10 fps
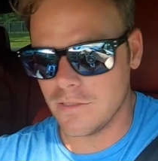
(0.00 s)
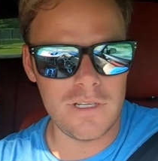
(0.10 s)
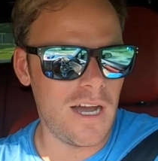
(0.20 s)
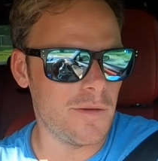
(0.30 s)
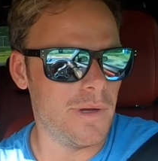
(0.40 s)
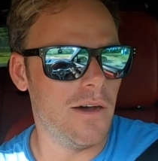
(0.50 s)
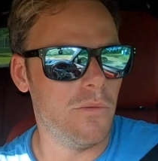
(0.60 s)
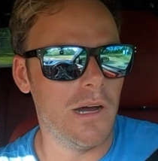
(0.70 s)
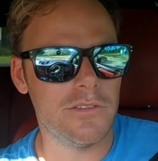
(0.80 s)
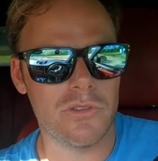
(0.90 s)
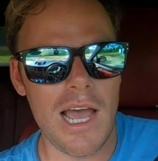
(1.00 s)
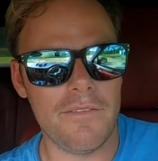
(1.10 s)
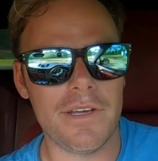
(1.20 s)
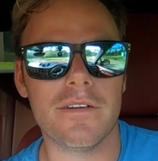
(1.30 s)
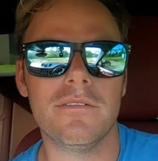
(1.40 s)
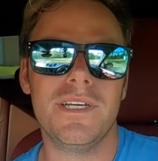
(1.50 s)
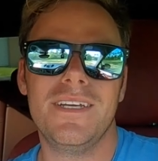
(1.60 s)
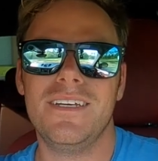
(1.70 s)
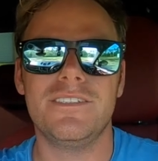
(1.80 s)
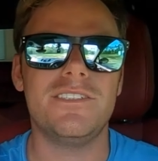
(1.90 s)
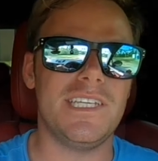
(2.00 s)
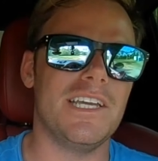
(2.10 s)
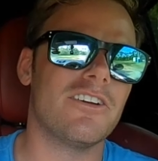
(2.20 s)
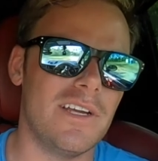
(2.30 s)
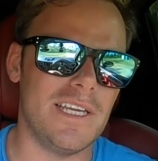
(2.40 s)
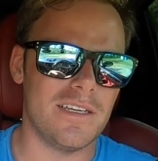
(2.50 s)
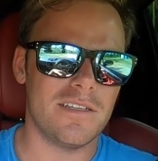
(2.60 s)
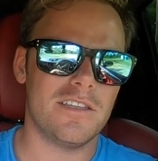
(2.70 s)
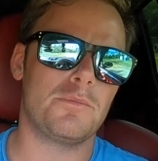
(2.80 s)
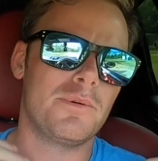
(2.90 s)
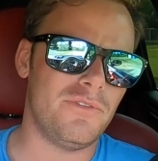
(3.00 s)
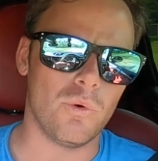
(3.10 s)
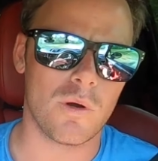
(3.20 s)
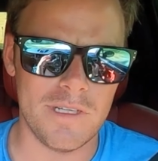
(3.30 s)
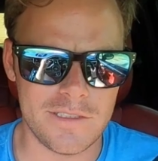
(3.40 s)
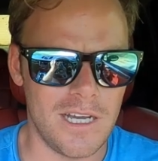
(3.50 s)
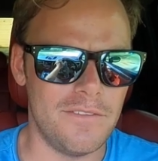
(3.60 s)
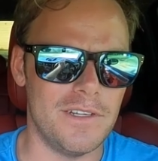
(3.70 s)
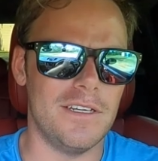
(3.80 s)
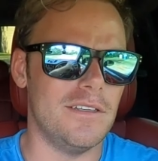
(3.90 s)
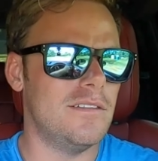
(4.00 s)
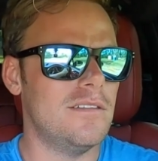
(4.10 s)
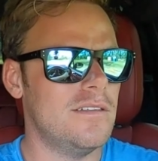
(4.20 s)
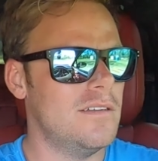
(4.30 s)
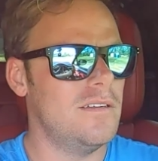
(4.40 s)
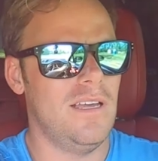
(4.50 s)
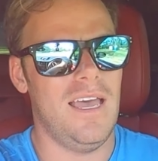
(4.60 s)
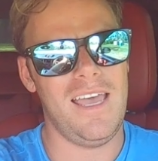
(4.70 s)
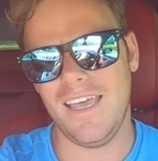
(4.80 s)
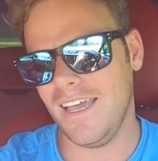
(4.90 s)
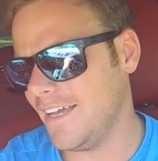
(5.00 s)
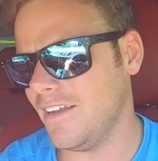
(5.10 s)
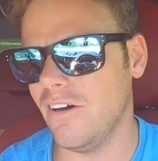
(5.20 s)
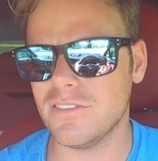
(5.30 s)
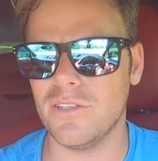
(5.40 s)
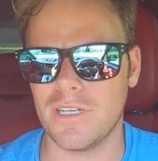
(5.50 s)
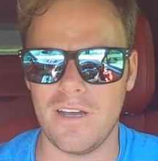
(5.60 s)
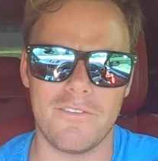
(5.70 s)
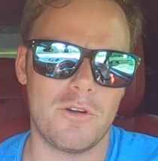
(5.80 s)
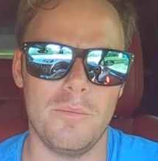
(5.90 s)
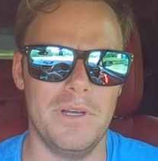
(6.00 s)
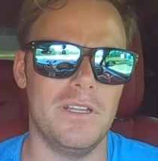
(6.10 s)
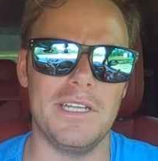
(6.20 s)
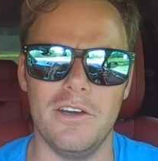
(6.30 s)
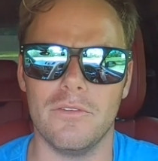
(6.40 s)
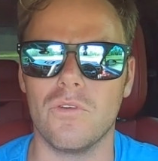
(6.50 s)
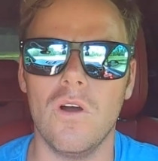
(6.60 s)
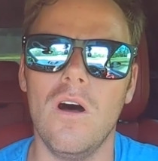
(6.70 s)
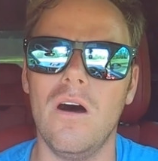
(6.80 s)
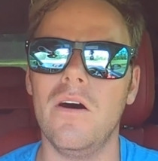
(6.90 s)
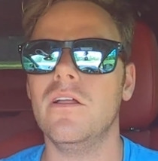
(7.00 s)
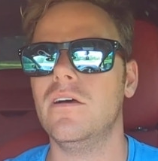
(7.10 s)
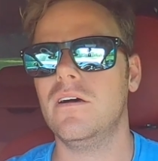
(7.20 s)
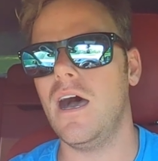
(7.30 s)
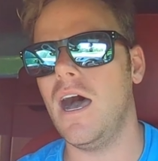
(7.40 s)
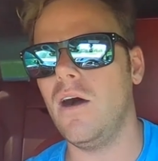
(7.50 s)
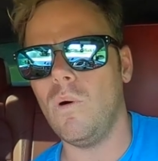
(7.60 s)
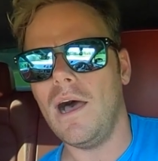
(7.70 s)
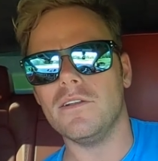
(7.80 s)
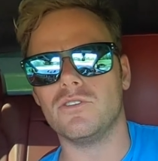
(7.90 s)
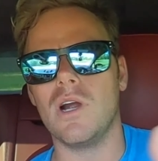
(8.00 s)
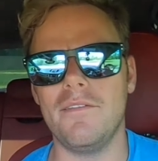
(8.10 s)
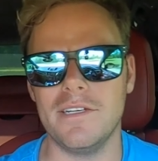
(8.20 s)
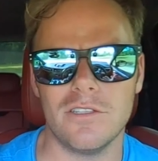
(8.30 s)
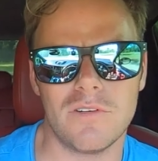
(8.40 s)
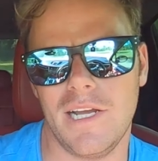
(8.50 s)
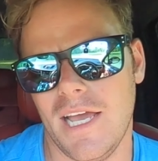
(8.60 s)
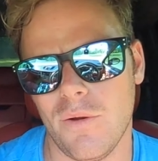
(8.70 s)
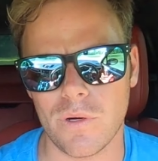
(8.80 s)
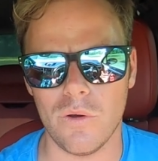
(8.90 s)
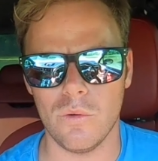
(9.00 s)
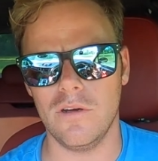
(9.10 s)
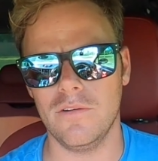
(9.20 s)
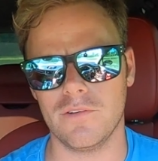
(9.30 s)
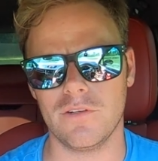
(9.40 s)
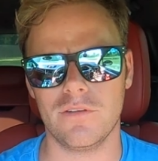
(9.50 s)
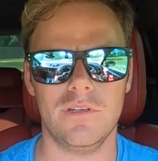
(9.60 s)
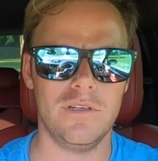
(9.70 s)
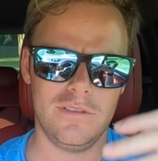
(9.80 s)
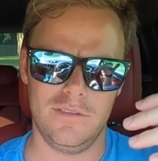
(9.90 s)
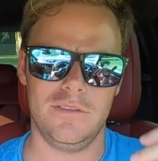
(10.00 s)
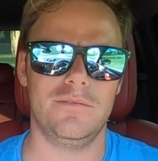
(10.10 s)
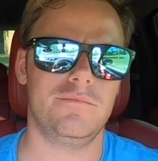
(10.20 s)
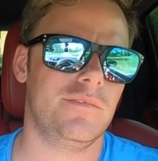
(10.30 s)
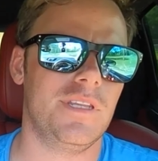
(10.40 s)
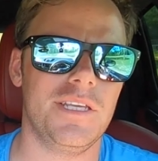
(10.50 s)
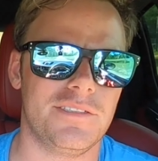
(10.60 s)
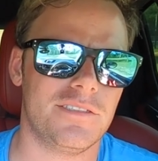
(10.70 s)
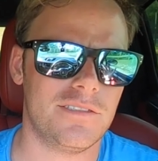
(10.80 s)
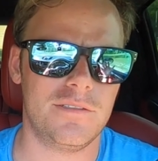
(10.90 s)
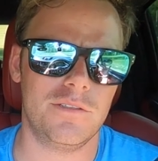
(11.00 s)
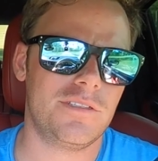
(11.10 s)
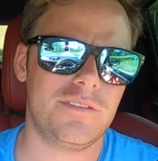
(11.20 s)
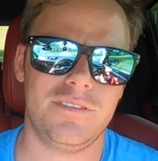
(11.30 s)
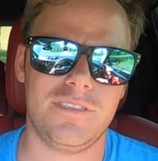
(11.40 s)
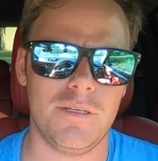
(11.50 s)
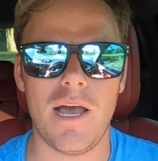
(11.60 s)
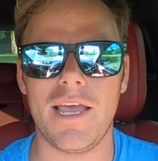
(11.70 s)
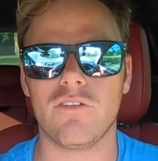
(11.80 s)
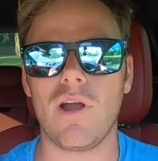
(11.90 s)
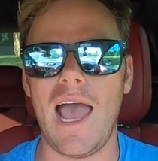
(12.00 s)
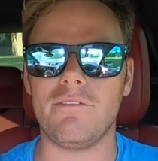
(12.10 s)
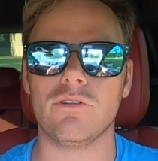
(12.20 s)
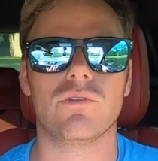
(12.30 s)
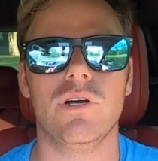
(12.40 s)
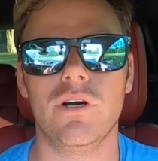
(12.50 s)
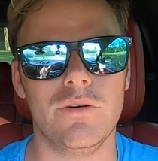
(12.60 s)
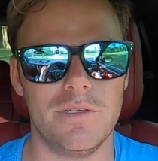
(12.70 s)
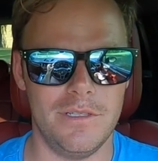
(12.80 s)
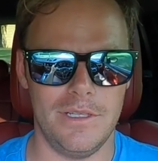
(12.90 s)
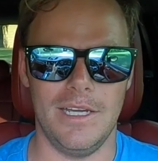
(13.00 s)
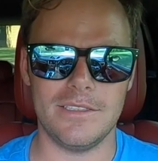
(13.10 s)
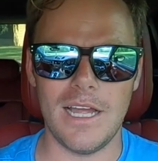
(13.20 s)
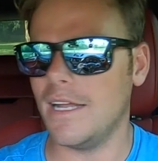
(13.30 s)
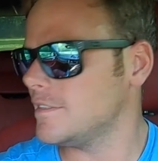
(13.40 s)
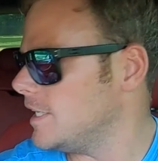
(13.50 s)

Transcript: gonna talk about while driving: steering, the performance of it, and also the comfortability overall while driving. So right now we're going over this semi-gravel road. It's not